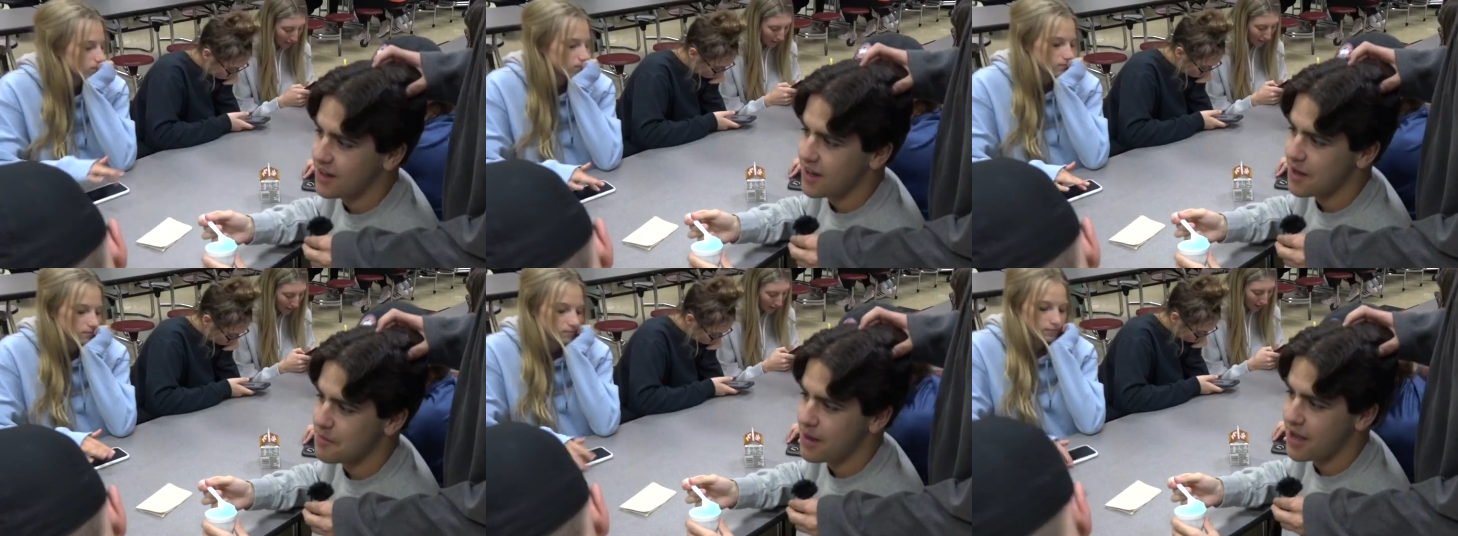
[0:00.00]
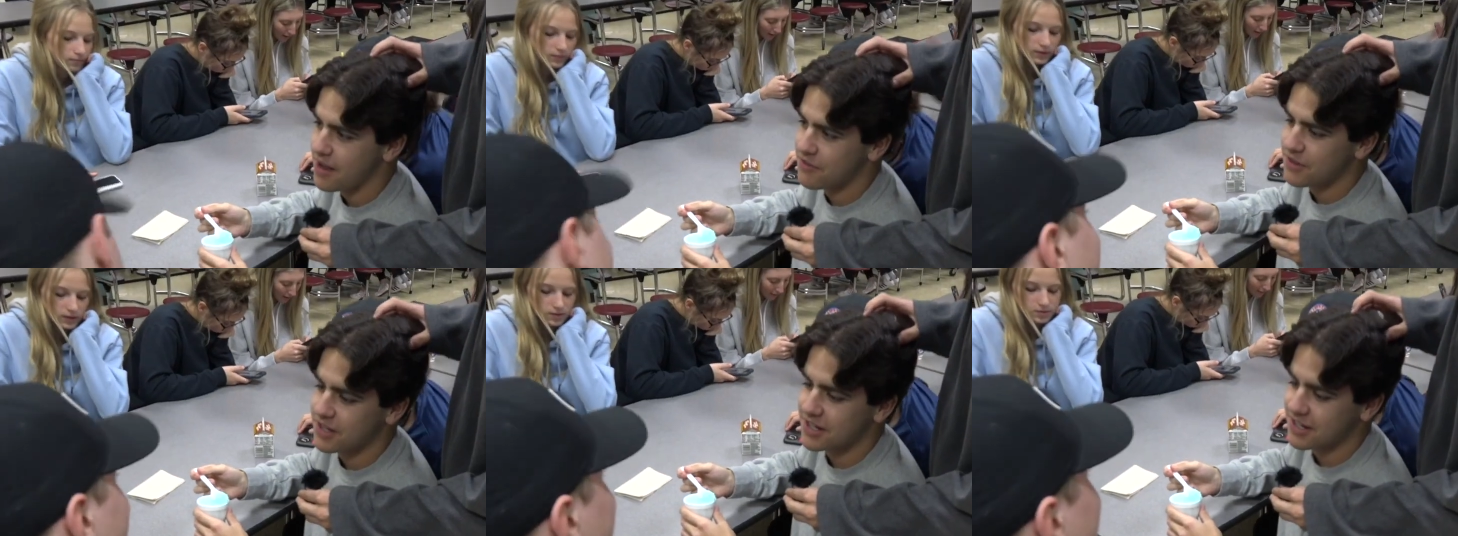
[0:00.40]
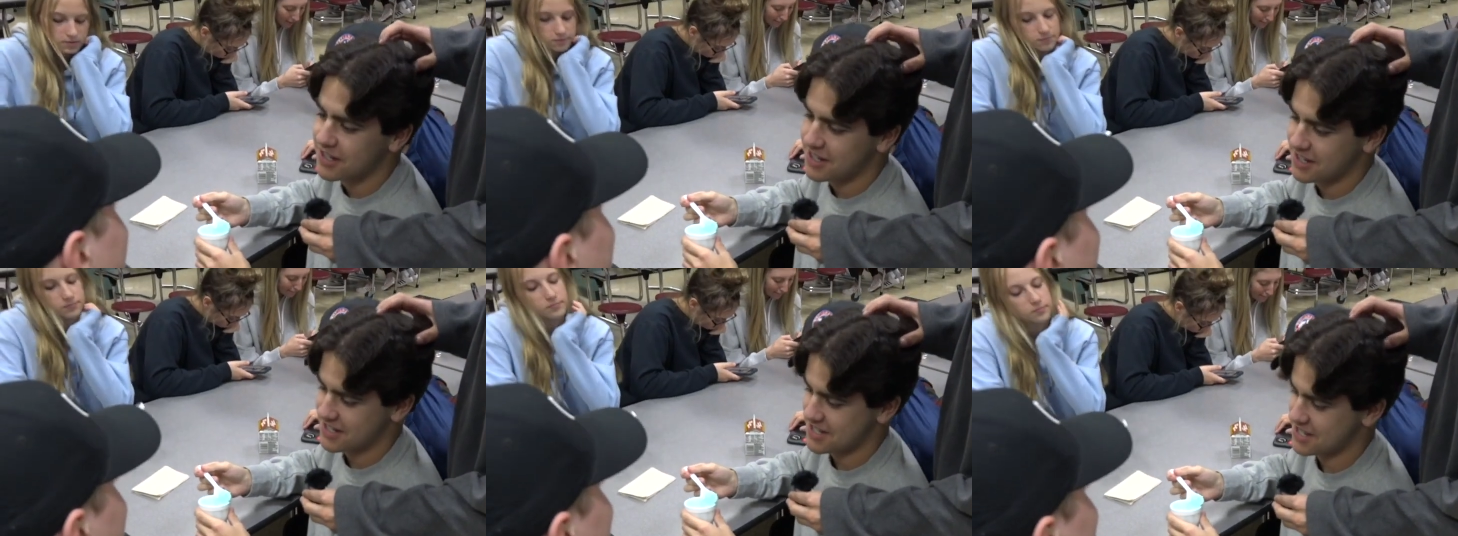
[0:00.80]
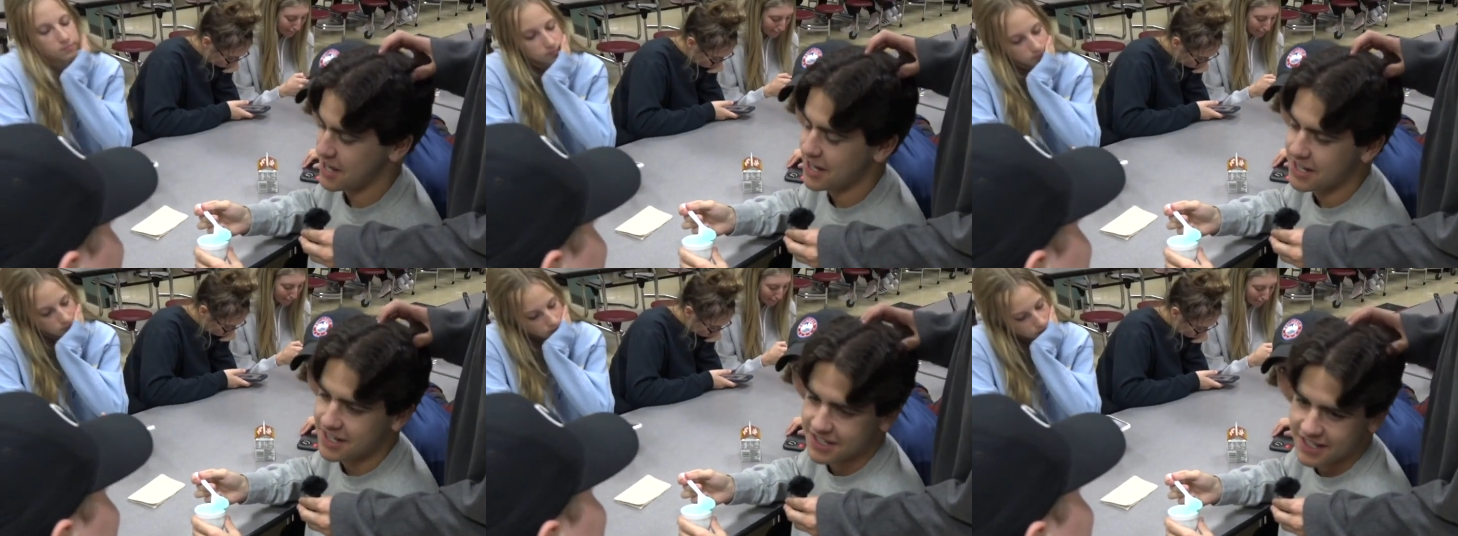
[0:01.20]
Speaker 1: I'm having an
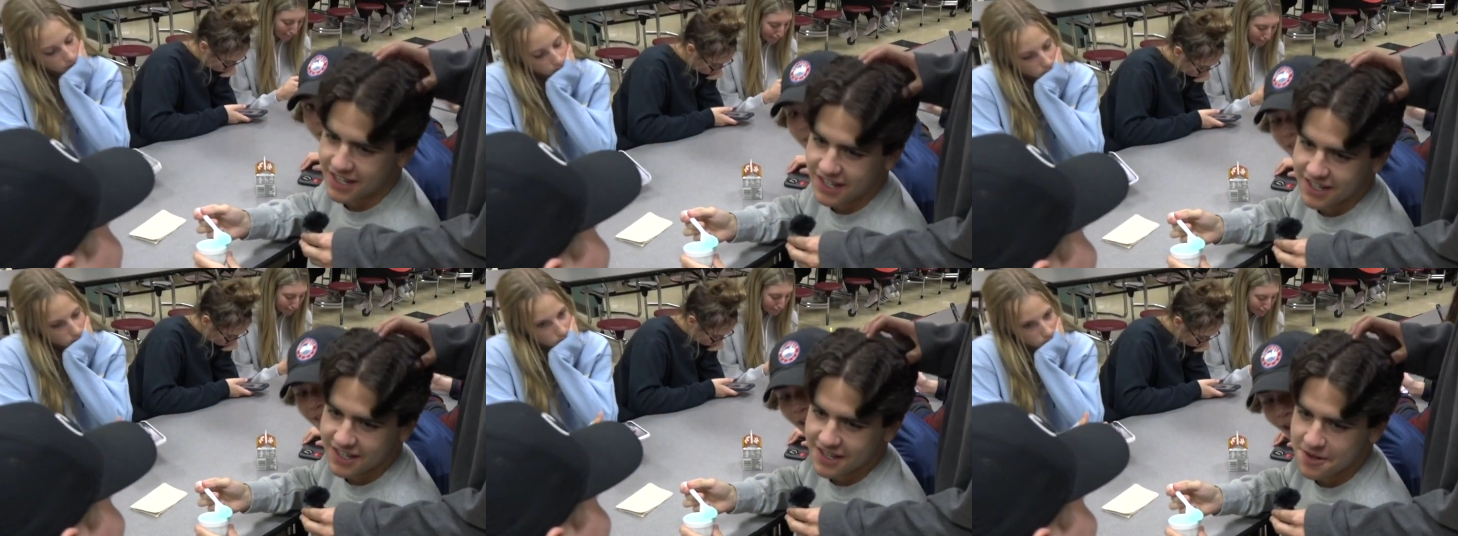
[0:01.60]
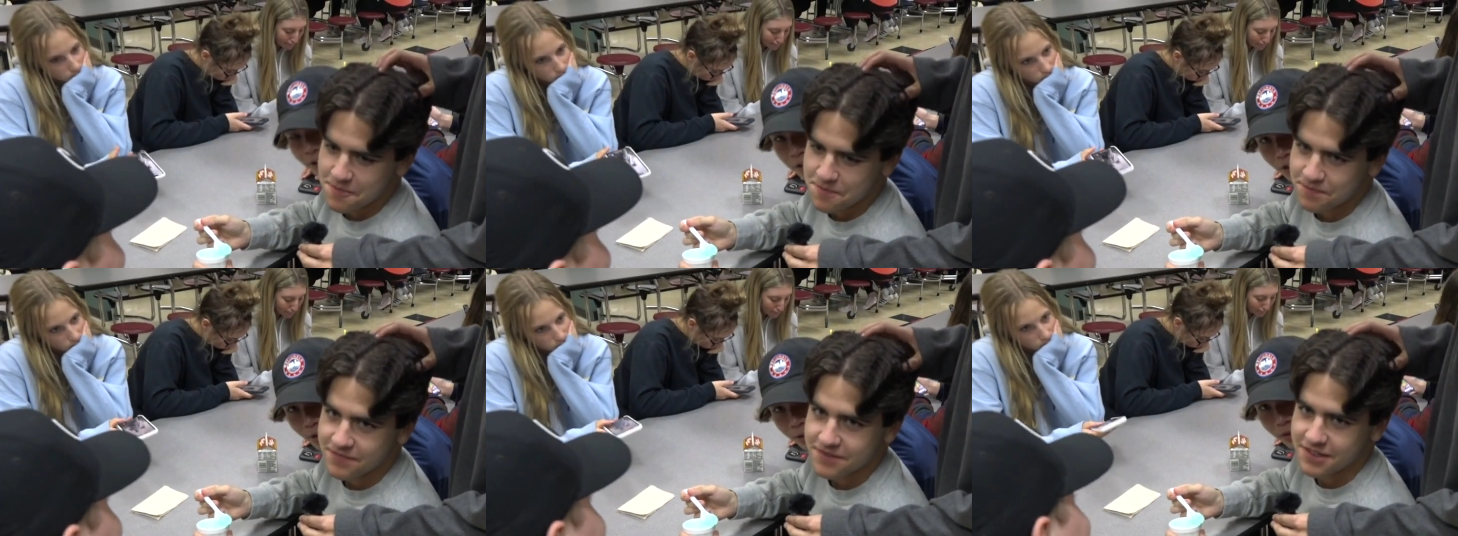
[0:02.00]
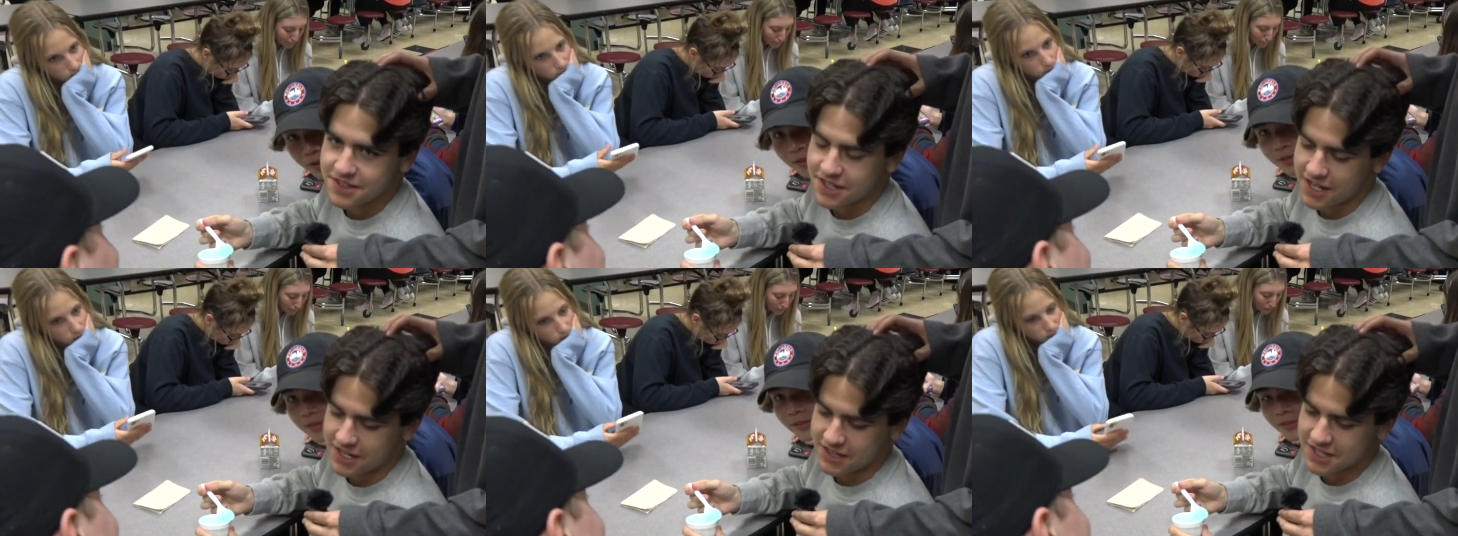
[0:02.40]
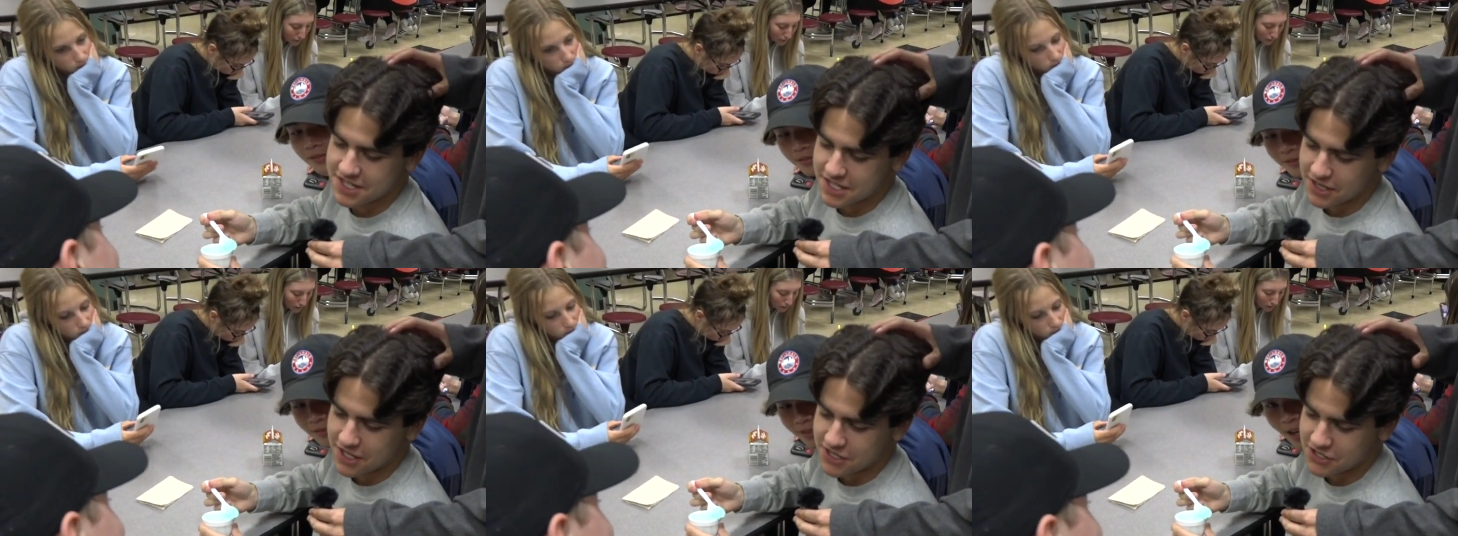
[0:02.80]
exciting day. Nachos. And
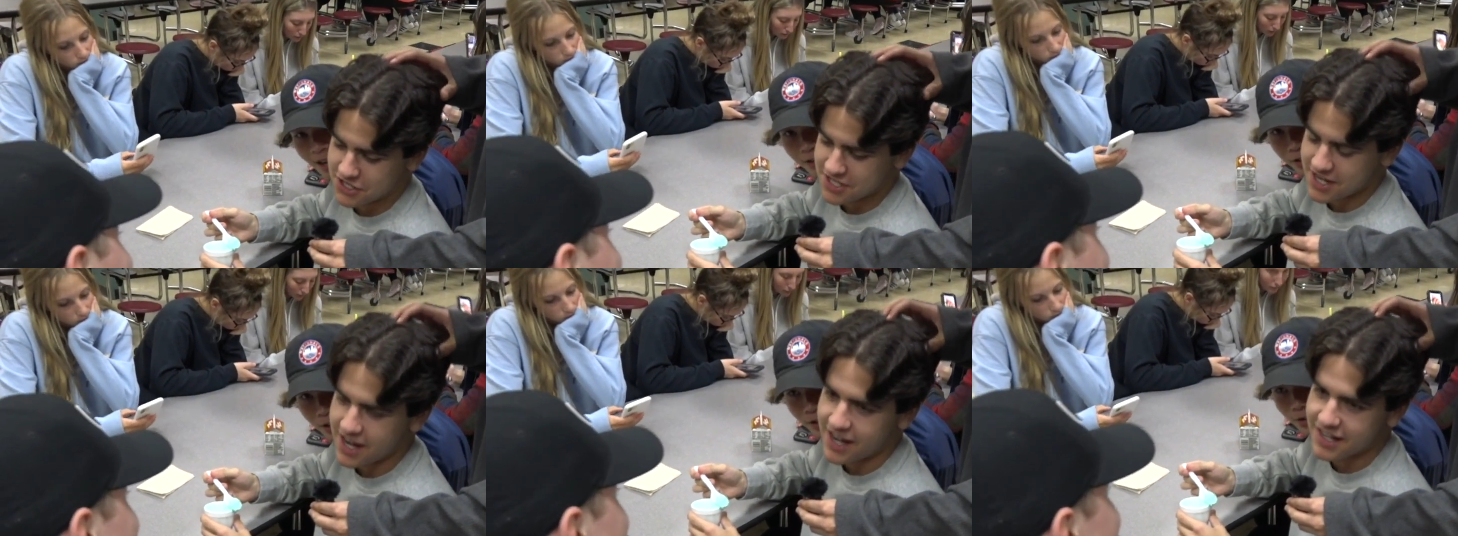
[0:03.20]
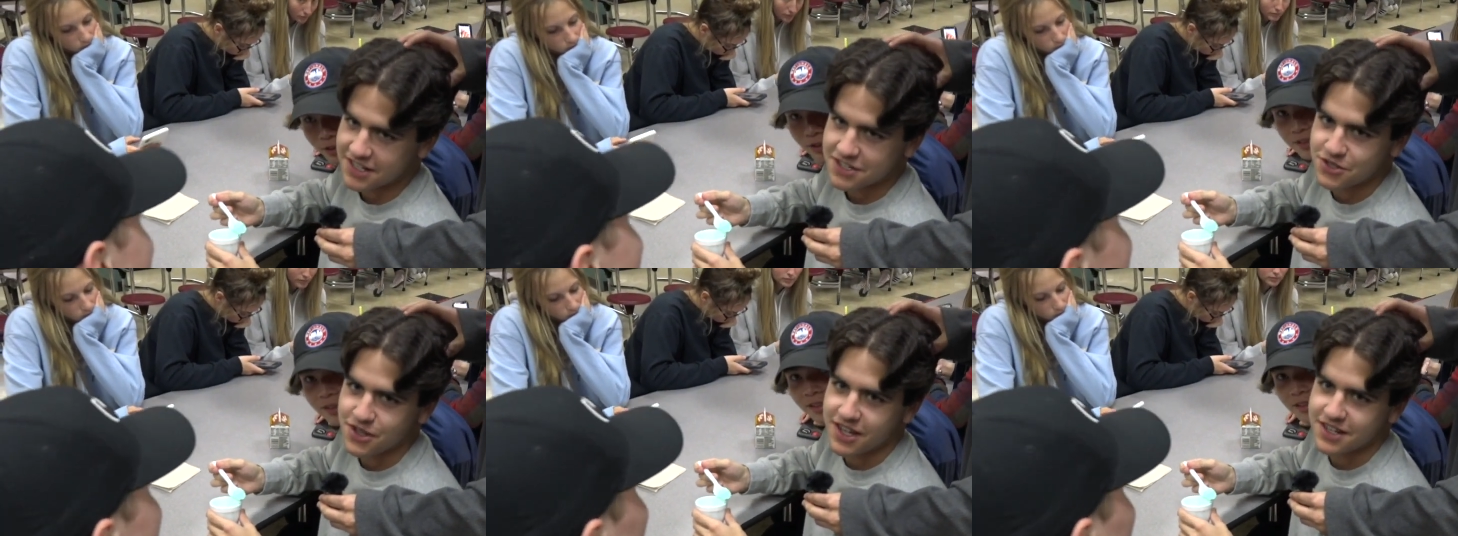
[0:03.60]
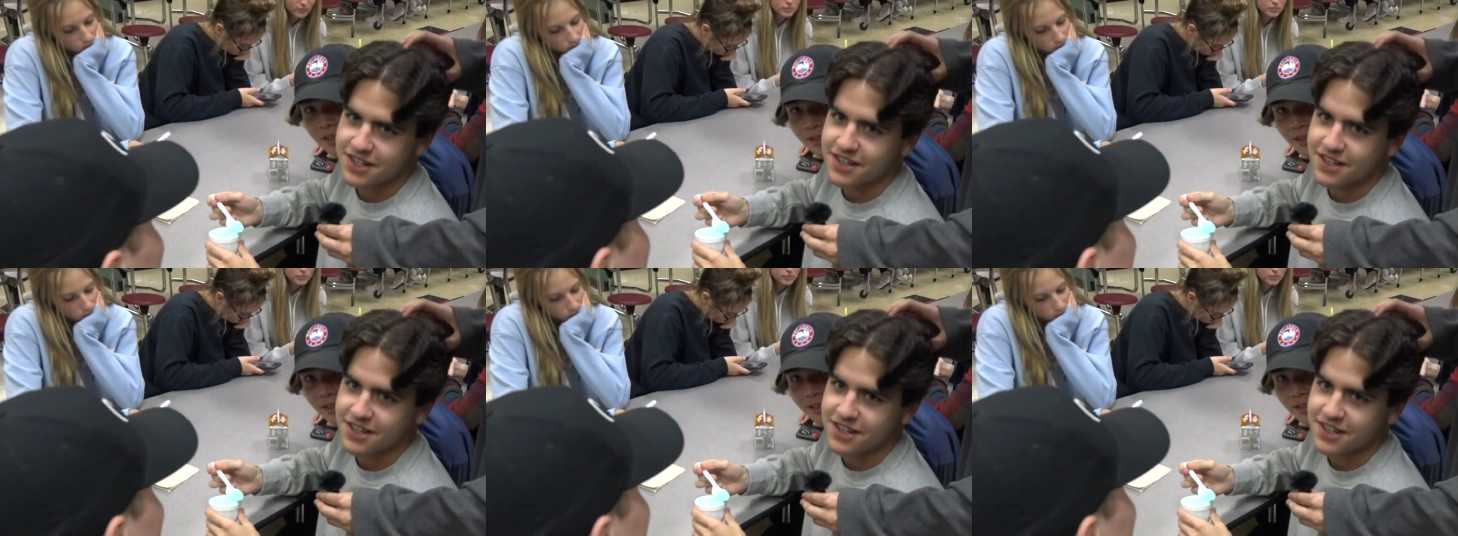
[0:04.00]
this lunch Nachos. is adding to that